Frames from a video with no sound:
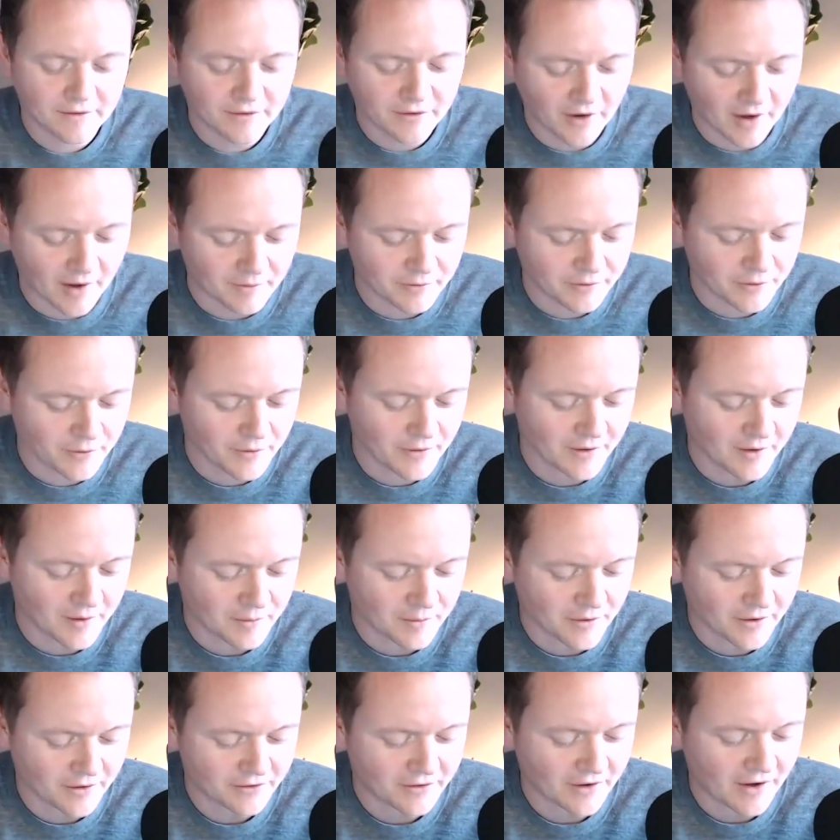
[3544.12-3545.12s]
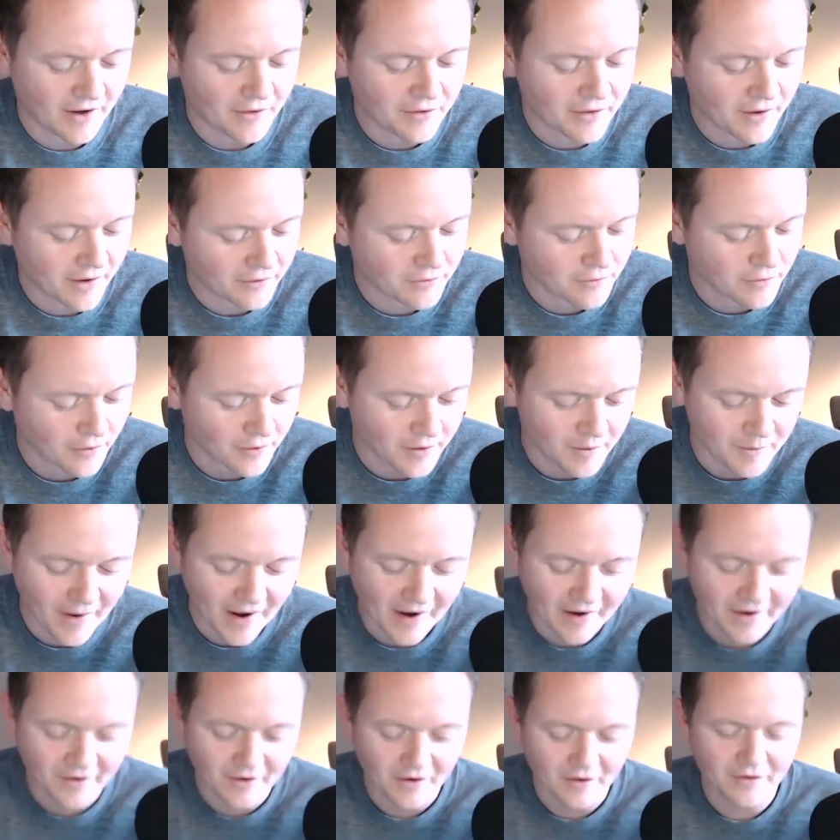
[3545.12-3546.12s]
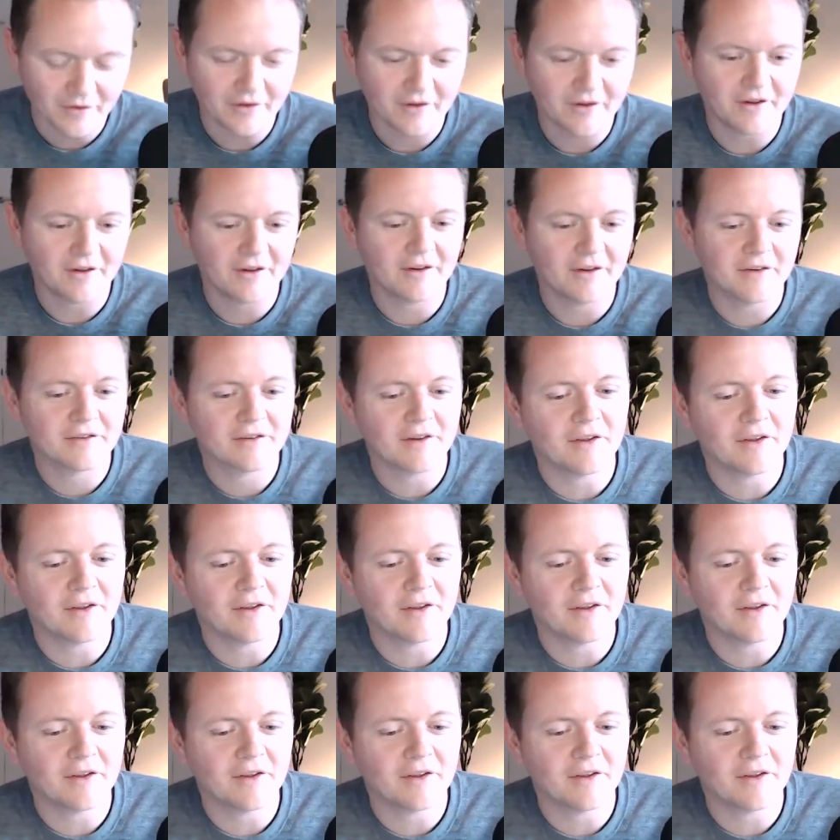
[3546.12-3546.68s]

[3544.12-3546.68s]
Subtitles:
James. I really appreciate it. Thanks for all your backing over the years.